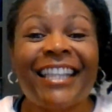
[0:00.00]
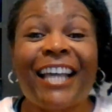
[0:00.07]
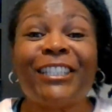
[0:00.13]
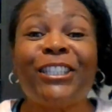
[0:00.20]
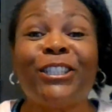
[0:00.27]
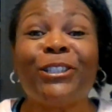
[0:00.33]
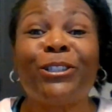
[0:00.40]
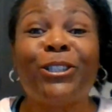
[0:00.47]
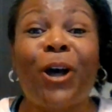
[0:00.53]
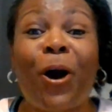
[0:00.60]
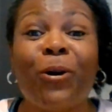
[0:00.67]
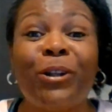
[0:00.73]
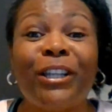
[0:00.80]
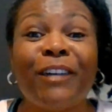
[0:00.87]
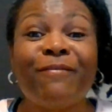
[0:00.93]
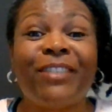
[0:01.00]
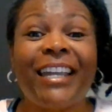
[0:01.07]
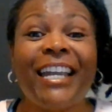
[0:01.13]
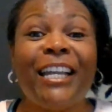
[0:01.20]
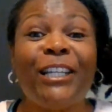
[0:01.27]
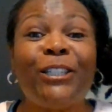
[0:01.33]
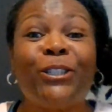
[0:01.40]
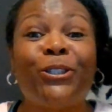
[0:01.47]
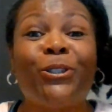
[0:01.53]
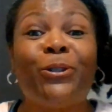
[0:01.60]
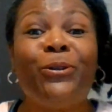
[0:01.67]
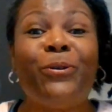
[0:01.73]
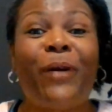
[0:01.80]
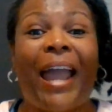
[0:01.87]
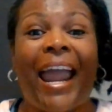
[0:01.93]
that's the total of these
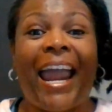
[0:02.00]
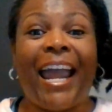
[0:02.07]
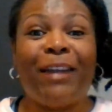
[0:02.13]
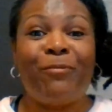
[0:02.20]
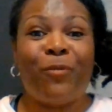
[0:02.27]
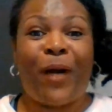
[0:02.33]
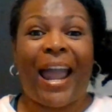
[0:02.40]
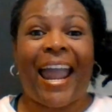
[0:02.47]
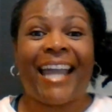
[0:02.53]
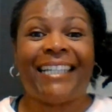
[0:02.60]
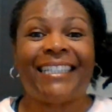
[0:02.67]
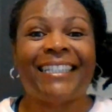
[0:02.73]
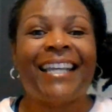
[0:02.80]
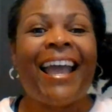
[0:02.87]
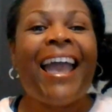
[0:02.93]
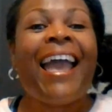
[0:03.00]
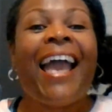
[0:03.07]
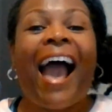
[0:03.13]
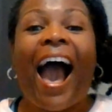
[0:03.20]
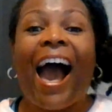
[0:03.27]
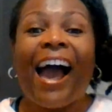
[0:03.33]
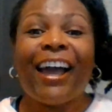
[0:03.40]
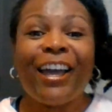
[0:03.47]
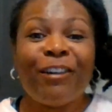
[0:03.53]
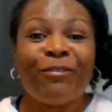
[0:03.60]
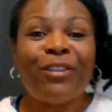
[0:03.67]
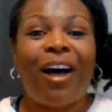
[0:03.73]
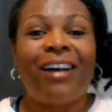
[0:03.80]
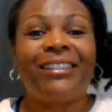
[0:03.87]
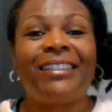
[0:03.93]
two hand weights. I have
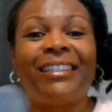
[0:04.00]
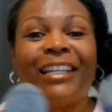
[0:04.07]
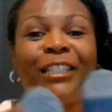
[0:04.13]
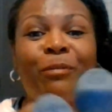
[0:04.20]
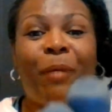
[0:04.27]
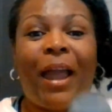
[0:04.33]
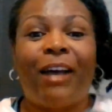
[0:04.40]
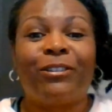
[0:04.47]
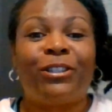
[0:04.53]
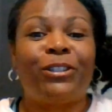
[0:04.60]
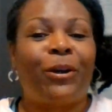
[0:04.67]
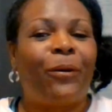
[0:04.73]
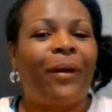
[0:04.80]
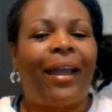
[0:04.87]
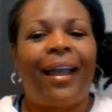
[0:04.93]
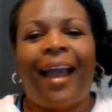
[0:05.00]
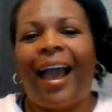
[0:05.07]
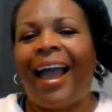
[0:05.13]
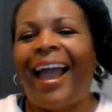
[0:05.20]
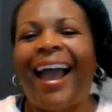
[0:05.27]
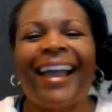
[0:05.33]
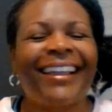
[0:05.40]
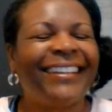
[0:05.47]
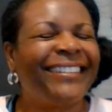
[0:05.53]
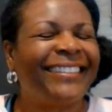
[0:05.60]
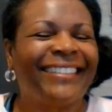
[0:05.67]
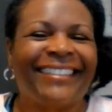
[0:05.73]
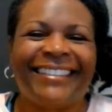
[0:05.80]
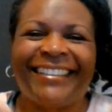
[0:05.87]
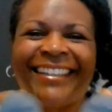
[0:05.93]
lost 6 pounds. So I,
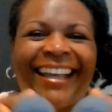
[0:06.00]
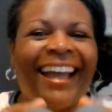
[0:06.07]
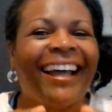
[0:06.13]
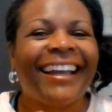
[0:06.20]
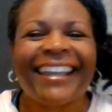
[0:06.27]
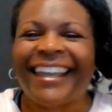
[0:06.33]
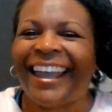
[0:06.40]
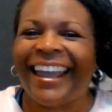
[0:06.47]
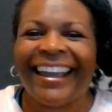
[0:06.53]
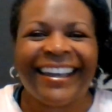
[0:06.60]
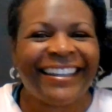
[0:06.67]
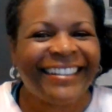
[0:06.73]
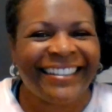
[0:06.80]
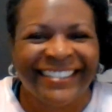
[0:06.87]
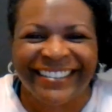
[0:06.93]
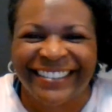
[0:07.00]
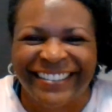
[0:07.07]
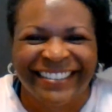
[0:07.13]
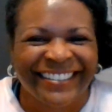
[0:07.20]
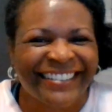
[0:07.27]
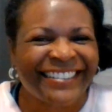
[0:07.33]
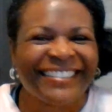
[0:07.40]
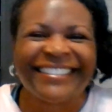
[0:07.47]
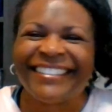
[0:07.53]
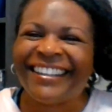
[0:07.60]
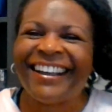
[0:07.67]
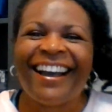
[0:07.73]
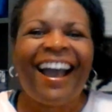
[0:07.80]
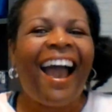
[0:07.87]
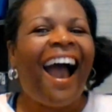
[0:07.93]
again,
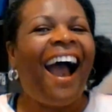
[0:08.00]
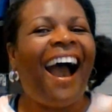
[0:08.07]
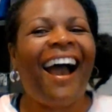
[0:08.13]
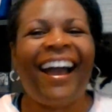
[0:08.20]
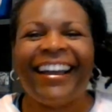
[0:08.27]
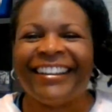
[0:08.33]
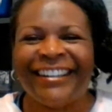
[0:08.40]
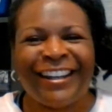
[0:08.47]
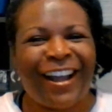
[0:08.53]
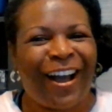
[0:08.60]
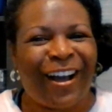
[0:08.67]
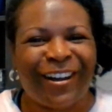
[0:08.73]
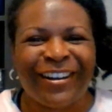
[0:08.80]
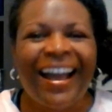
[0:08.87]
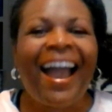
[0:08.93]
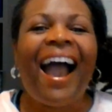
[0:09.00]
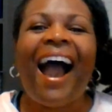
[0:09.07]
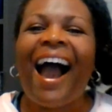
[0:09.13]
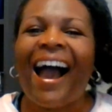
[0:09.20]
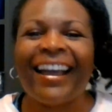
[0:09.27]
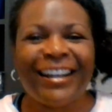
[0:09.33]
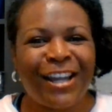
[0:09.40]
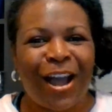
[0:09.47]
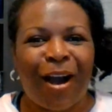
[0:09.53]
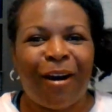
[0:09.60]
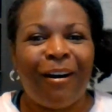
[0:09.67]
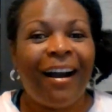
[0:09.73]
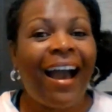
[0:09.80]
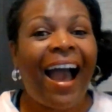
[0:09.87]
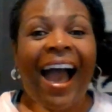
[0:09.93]
I, I
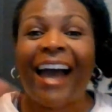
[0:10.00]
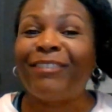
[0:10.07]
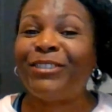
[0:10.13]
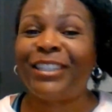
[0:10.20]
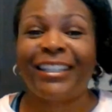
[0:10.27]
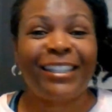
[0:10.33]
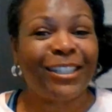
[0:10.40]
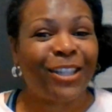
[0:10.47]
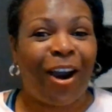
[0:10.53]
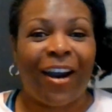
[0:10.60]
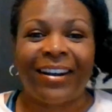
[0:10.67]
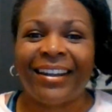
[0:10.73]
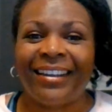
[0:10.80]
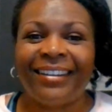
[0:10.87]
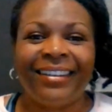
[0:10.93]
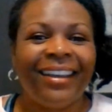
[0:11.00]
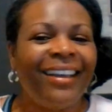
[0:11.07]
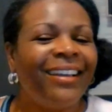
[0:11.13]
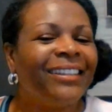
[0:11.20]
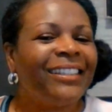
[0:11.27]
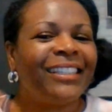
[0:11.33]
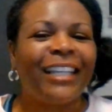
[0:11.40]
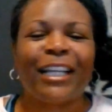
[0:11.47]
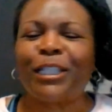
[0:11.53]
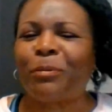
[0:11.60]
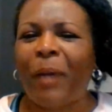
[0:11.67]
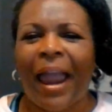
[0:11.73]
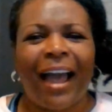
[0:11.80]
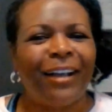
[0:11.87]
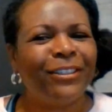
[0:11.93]
know I've just started. 6
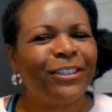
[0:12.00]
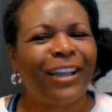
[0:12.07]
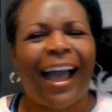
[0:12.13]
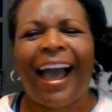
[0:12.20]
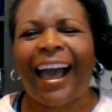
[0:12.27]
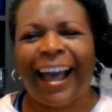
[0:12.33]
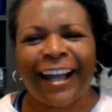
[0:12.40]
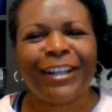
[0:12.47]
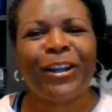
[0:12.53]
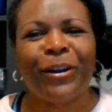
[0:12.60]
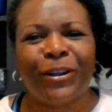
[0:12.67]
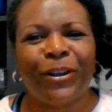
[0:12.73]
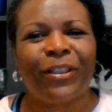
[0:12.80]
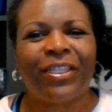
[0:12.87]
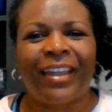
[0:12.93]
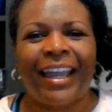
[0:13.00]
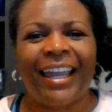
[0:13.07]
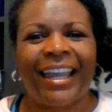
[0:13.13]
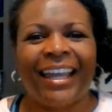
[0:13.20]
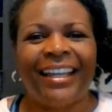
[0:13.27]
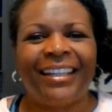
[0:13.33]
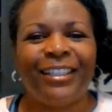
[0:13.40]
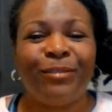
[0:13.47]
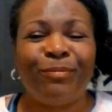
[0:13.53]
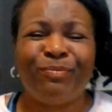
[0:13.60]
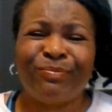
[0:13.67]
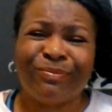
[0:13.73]
pounds. I know you're thinking,